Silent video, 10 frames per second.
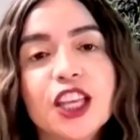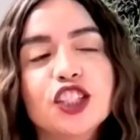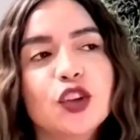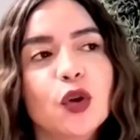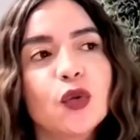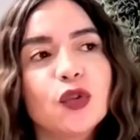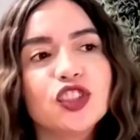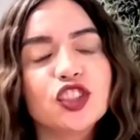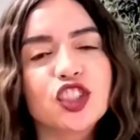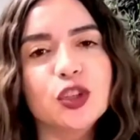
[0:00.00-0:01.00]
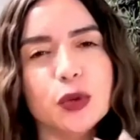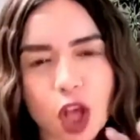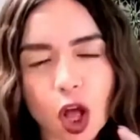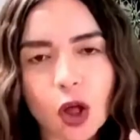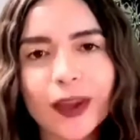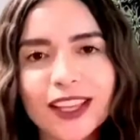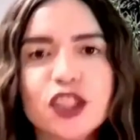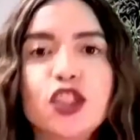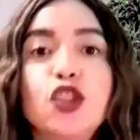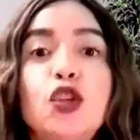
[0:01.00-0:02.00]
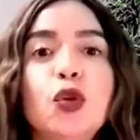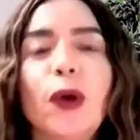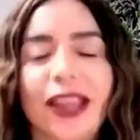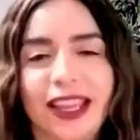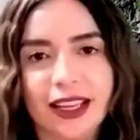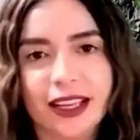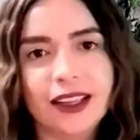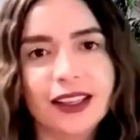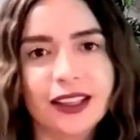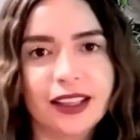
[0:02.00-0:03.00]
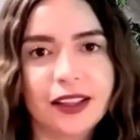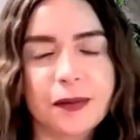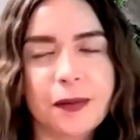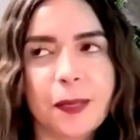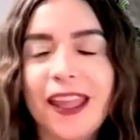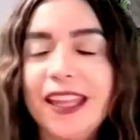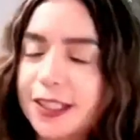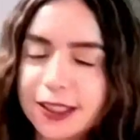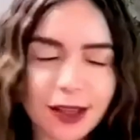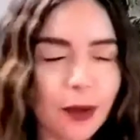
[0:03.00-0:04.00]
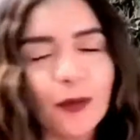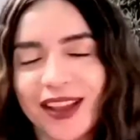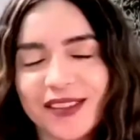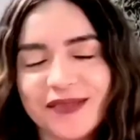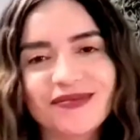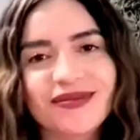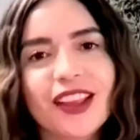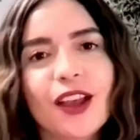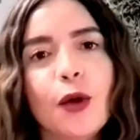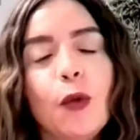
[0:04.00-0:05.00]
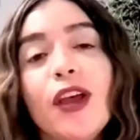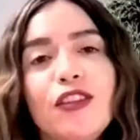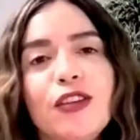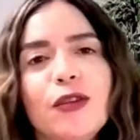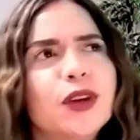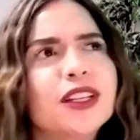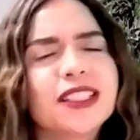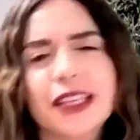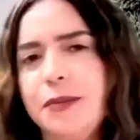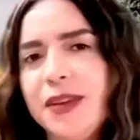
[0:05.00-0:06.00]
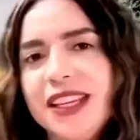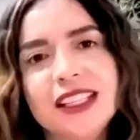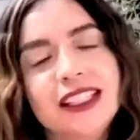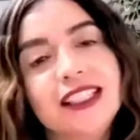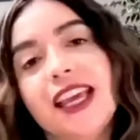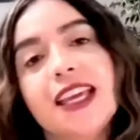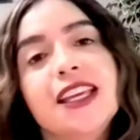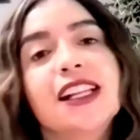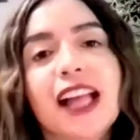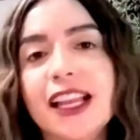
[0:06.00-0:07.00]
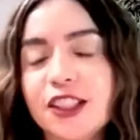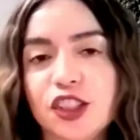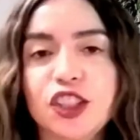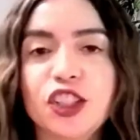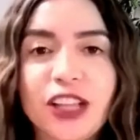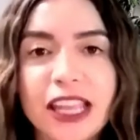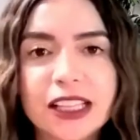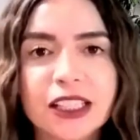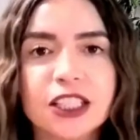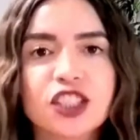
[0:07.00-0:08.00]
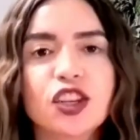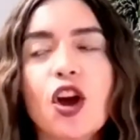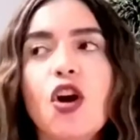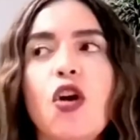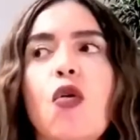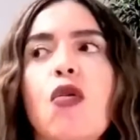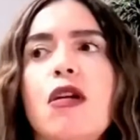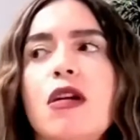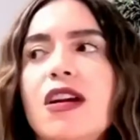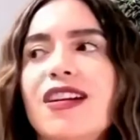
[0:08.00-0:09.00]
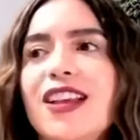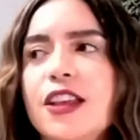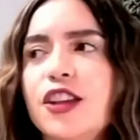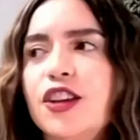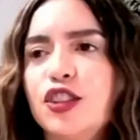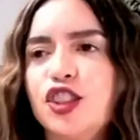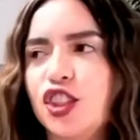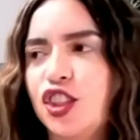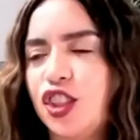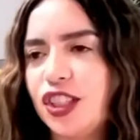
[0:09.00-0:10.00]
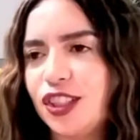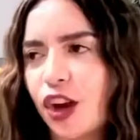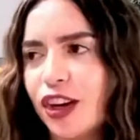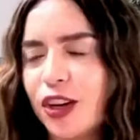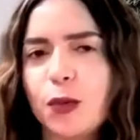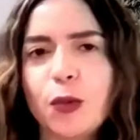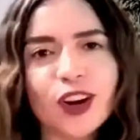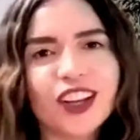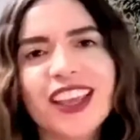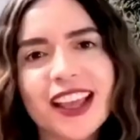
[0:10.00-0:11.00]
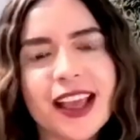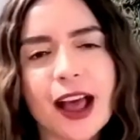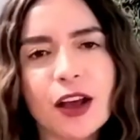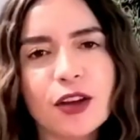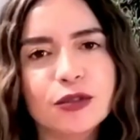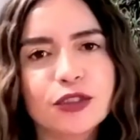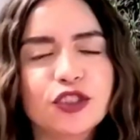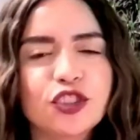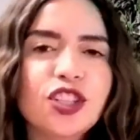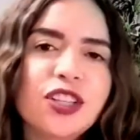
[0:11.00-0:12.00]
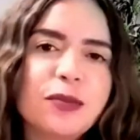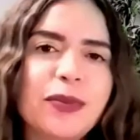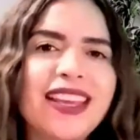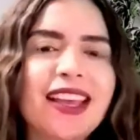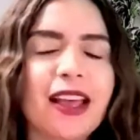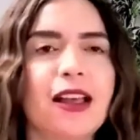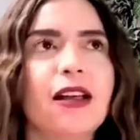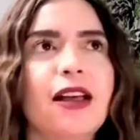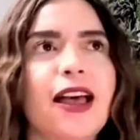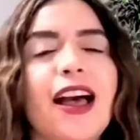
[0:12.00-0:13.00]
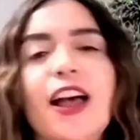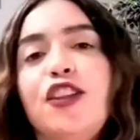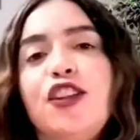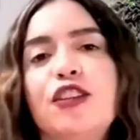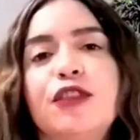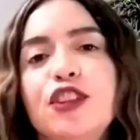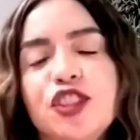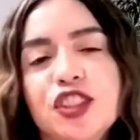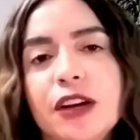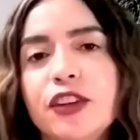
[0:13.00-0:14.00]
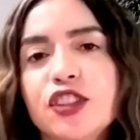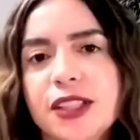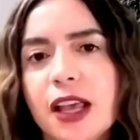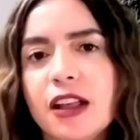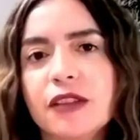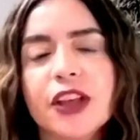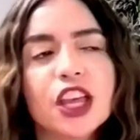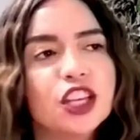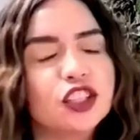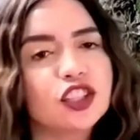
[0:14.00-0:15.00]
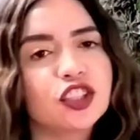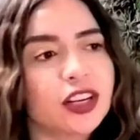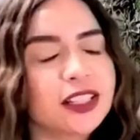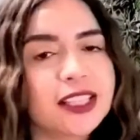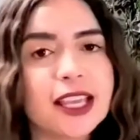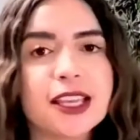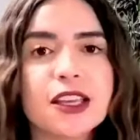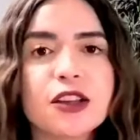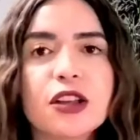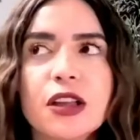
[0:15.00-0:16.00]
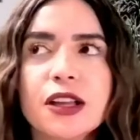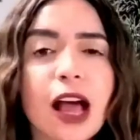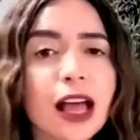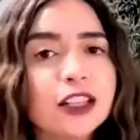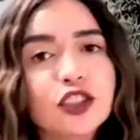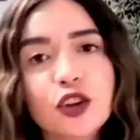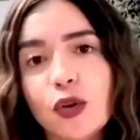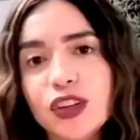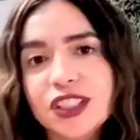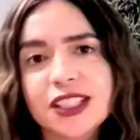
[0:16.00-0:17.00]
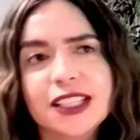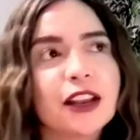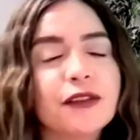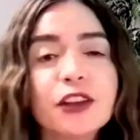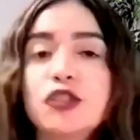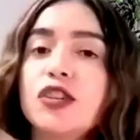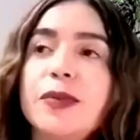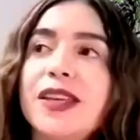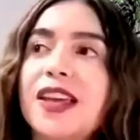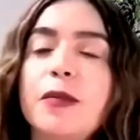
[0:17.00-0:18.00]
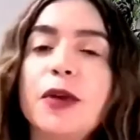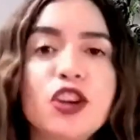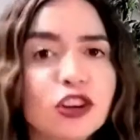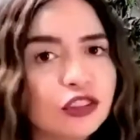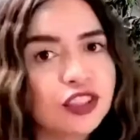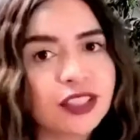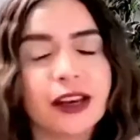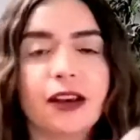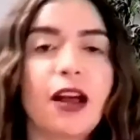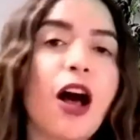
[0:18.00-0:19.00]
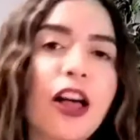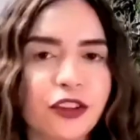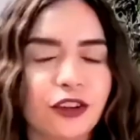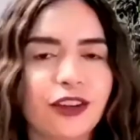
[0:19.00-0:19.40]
So she was always doing in some way, whether it was immediately taking classes to learn English or you know she, she started working out so she could be a healthier version of herself. She started taking college courses and eventually became a nurse and an author.